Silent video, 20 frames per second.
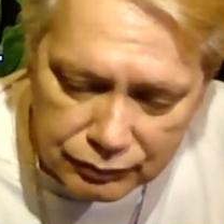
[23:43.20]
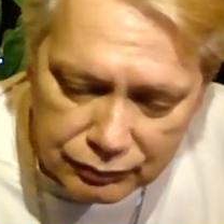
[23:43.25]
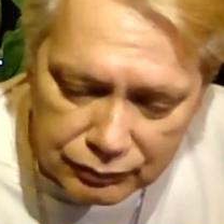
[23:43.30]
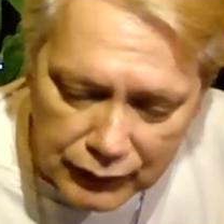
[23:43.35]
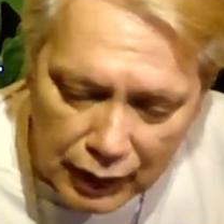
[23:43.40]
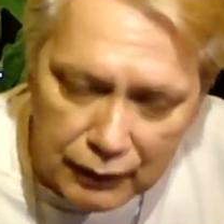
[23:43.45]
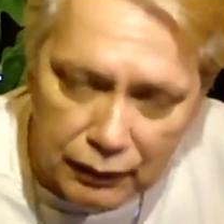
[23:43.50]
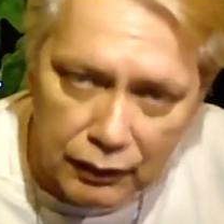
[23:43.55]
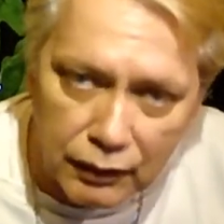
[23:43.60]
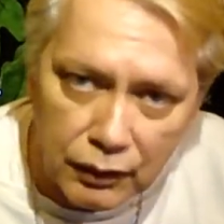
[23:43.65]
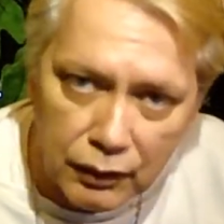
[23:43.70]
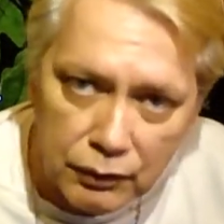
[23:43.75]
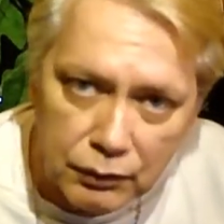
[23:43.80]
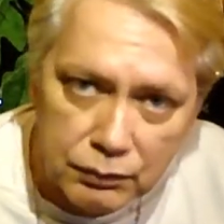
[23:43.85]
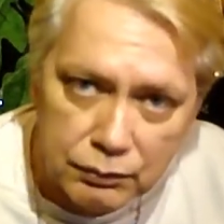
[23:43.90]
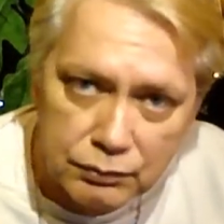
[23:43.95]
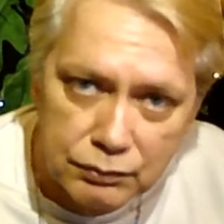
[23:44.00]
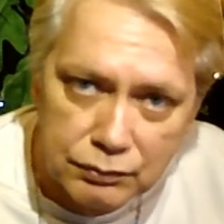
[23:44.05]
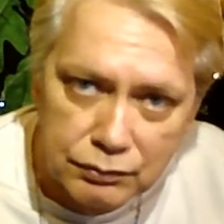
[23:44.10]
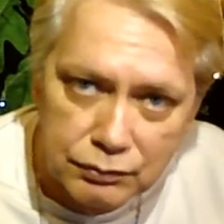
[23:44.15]
I
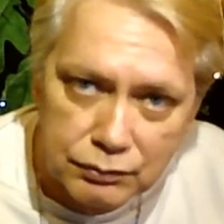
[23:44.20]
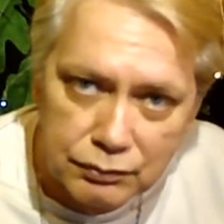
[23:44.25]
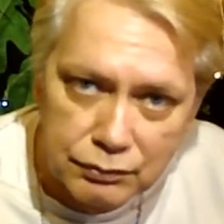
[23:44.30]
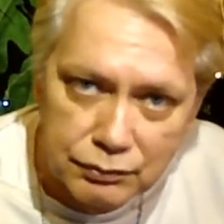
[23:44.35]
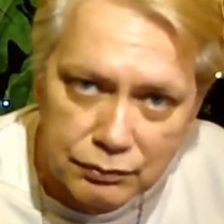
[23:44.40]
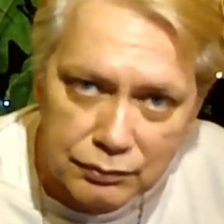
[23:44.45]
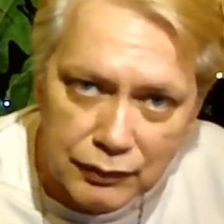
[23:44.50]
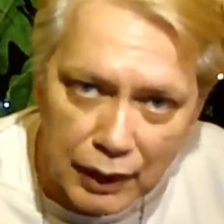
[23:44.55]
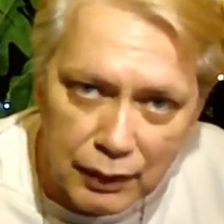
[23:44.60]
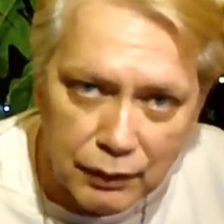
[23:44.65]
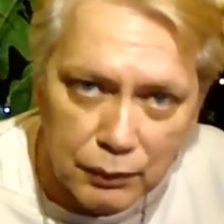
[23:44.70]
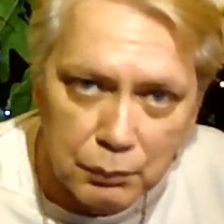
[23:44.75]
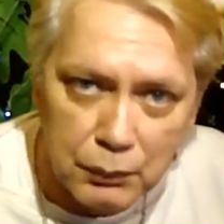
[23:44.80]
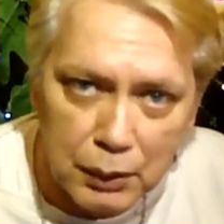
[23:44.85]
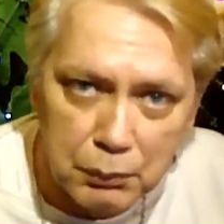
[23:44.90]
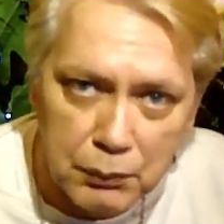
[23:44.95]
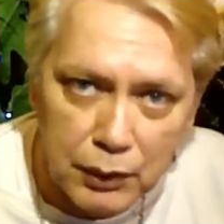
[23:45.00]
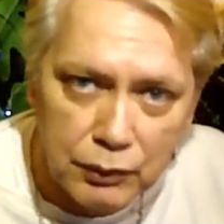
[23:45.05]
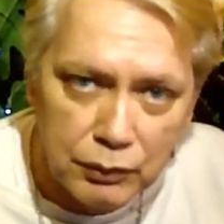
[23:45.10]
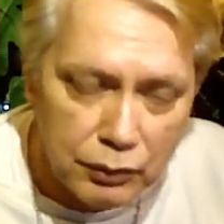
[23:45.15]
don't
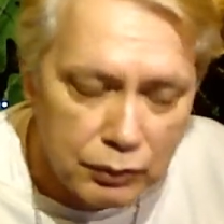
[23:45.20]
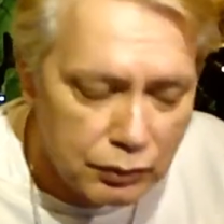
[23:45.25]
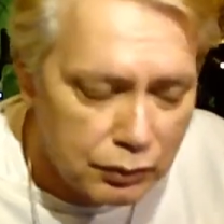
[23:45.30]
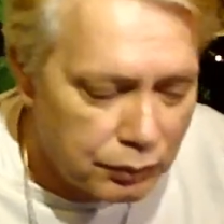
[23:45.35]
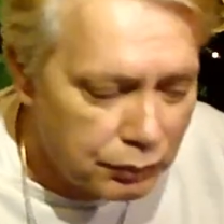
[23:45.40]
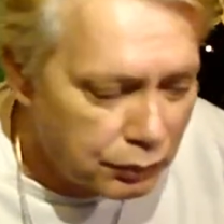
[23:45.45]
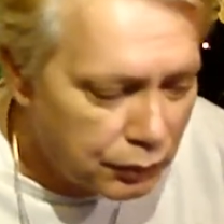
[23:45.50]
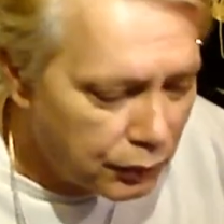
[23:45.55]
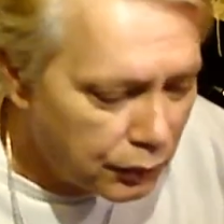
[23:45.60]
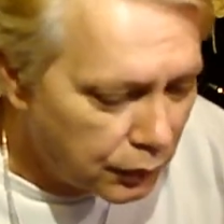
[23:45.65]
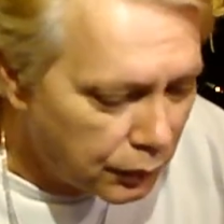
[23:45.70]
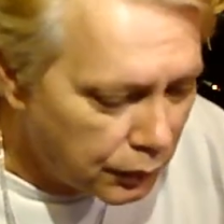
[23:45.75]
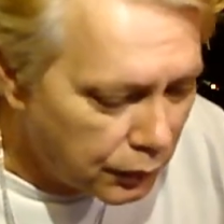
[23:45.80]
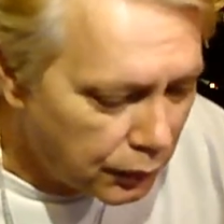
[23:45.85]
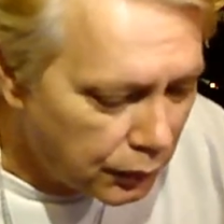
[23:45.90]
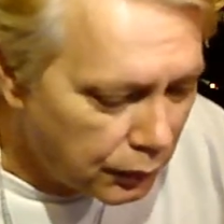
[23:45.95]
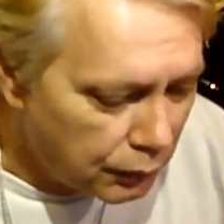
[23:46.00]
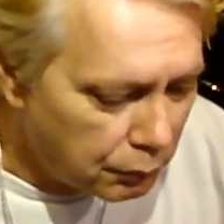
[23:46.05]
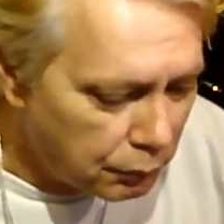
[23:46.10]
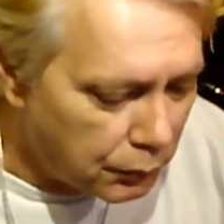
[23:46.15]
remember.
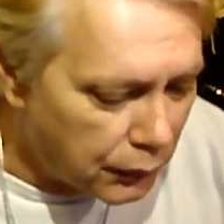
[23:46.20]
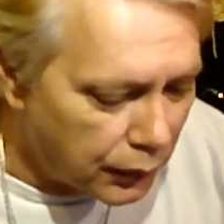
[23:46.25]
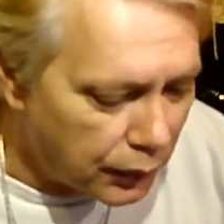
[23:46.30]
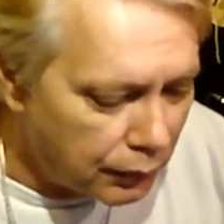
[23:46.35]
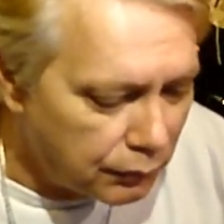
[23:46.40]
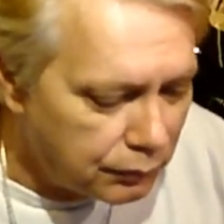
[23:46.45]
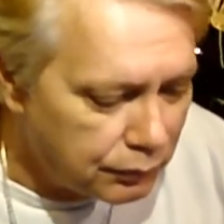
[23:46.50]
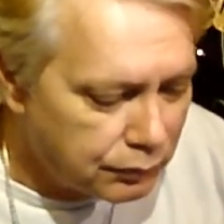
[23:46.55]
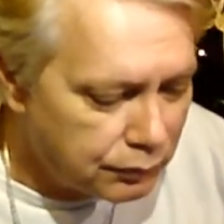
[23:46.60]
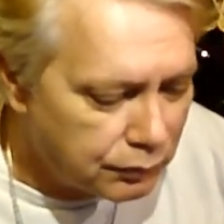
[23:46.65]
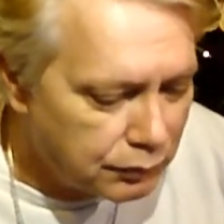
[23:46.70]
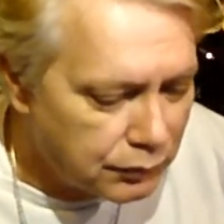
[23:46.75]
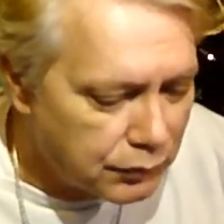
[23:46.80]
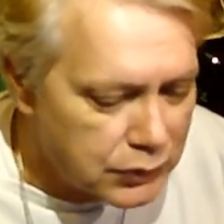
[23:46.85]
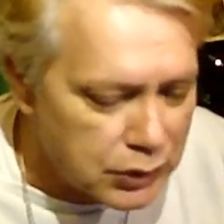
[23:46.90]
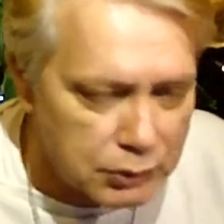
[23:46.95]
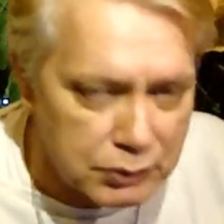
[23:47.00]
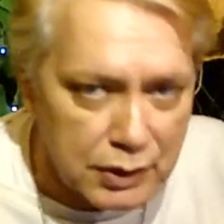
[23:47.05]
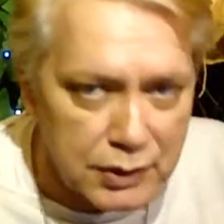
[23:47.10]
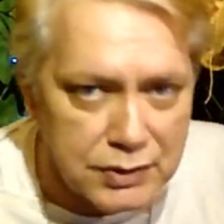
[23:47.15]
But
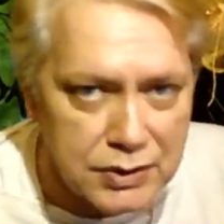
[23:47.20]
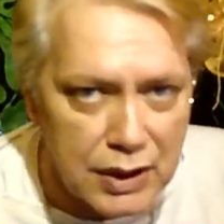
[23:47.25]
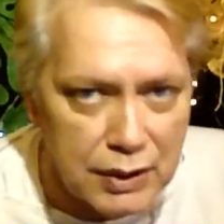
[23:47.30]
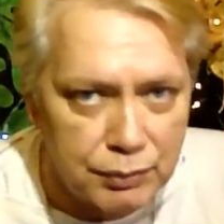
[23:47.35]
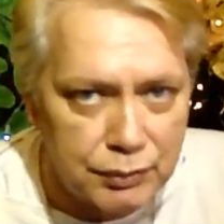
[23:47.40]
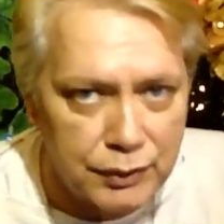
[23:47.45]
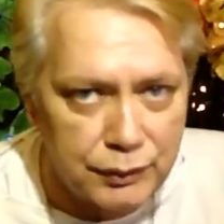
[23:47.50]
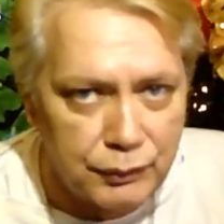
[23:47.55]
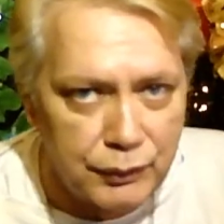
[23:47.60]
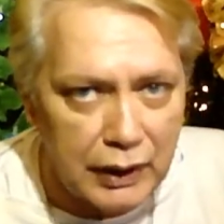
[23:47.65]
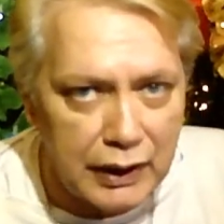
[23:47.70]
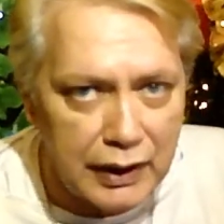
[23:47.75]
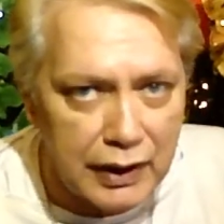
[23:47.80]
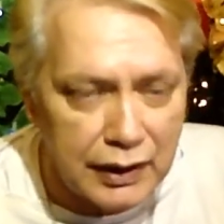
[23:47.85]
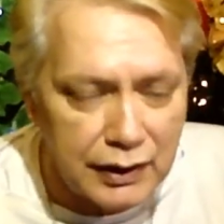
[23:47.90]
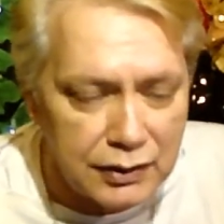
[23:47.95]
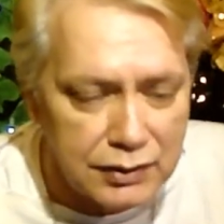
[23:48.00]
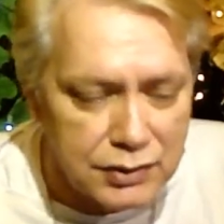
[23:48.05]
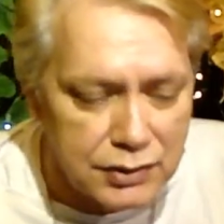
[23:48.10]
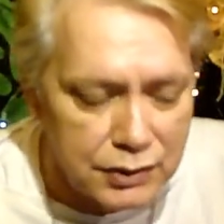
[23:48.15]
sometimes after
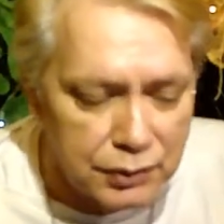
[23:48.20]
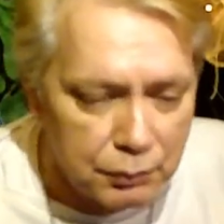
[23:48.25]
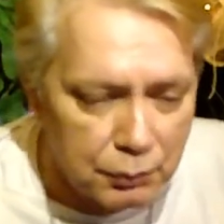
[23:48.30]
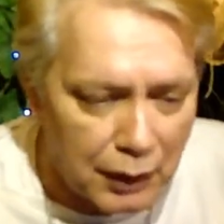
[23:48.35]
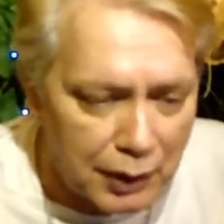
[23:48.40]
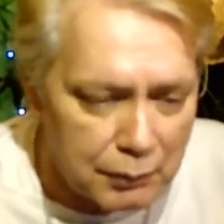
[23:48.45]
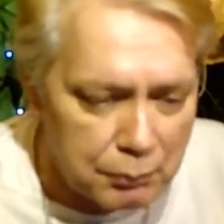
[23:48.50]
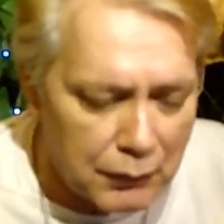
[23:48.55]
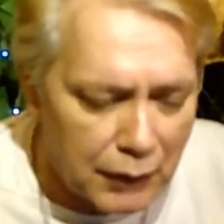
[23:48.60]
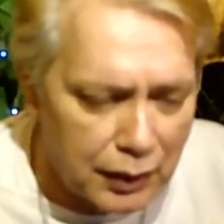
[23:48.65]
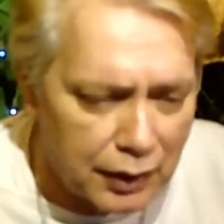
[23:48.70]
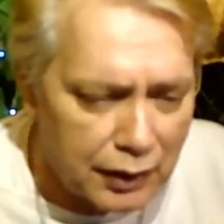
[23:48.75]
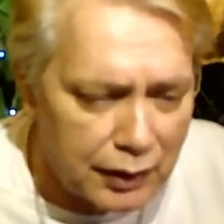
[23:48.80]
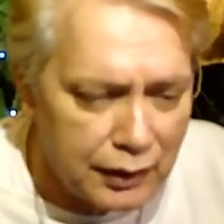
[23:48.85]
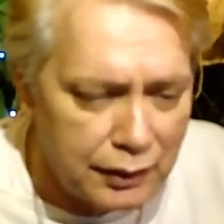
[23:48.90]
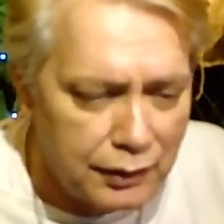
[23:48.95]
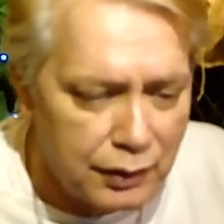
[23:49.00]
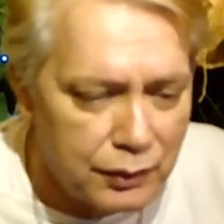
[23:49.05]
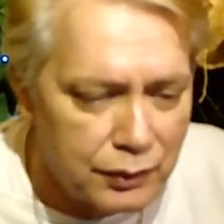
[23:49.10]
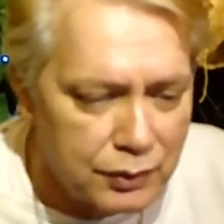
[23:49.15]
readings, my
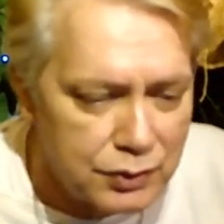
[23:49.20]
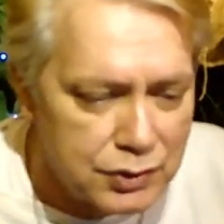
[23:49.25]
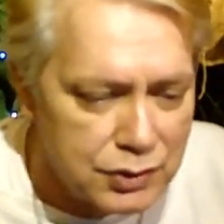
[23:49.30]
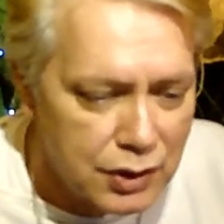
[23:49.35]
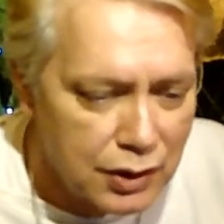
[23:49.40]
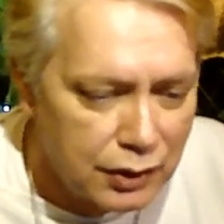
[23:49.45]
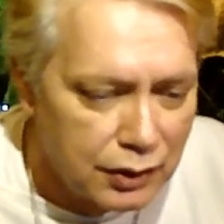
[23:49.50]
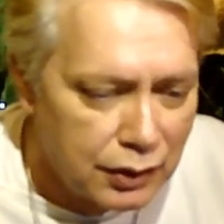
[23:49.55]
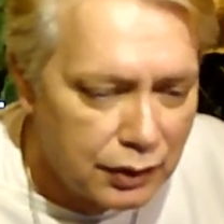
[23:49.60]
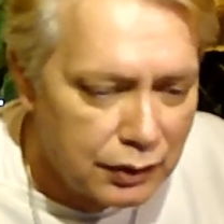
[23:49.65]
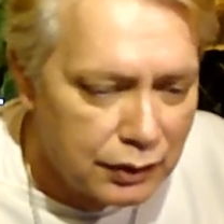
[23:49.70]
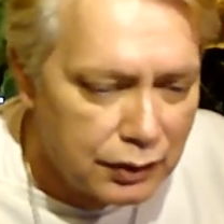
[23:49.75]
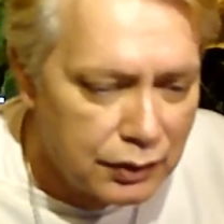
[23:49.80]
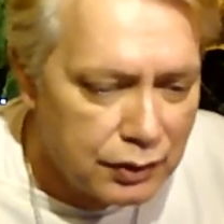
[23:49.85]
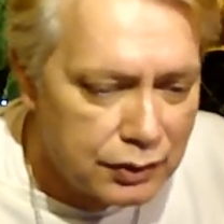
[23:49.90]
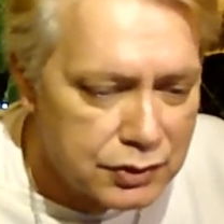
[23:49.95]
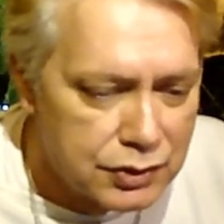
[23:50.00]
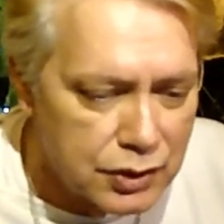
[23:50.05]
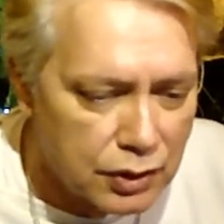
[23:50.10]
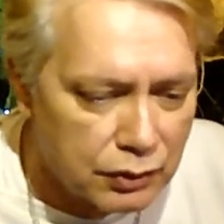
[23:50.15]
mind goes
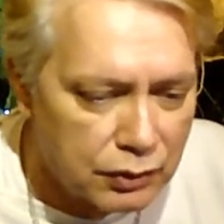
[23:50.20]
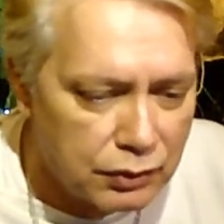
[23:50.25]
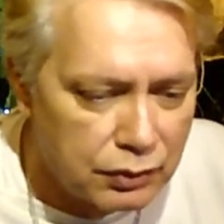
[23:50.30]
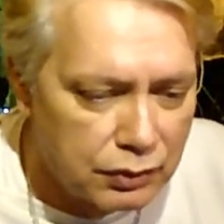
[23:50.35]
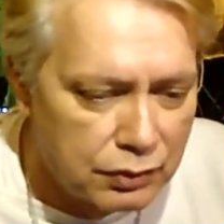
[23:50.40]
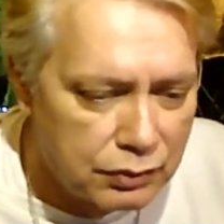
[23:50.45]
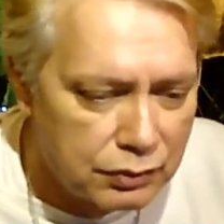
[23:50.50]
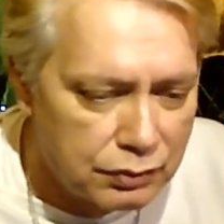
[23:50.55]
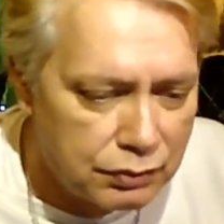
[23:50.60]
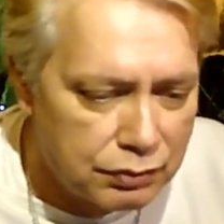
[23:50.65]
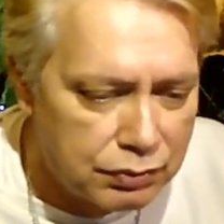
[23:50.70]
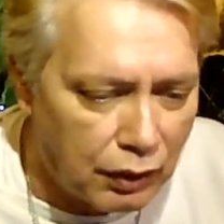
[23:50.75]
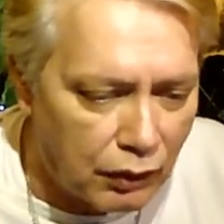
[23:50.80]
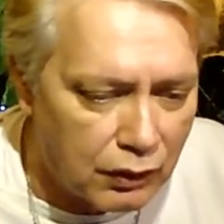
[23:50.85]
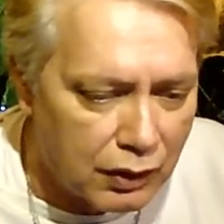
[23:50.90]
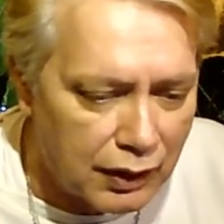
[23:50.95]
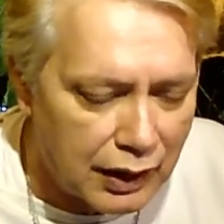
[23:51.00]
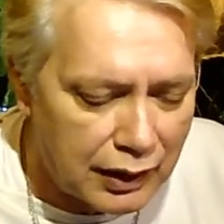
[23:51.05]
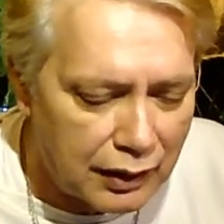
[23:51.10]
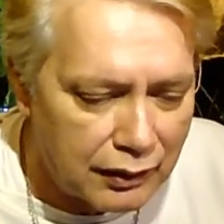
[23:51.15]
so
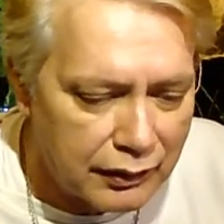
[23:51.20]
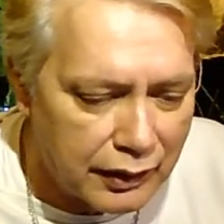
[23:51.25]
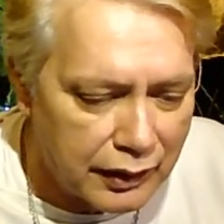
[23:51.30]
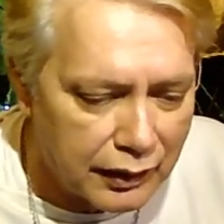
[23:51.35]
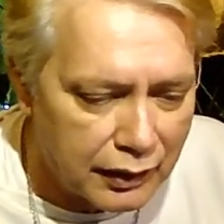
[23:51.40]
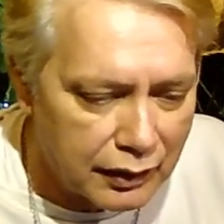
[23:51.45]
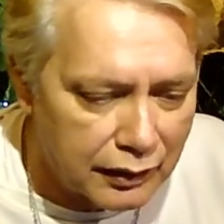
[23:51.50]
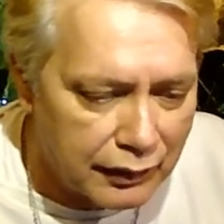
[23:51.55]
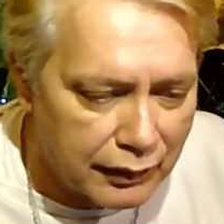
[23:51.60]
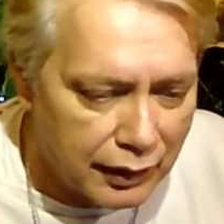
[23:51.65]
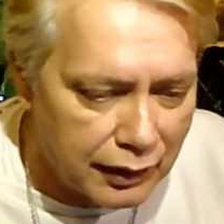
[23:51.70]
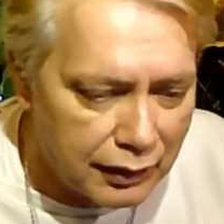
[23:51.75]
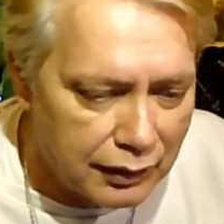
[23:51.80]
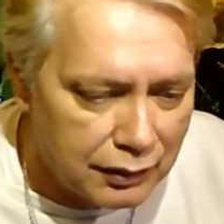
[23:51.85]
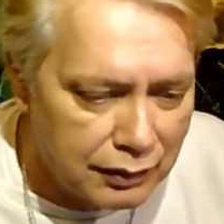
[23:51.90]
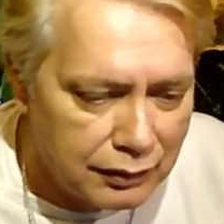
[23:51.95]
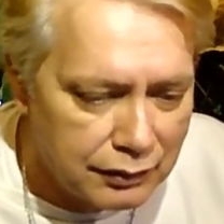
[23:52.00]
far out there that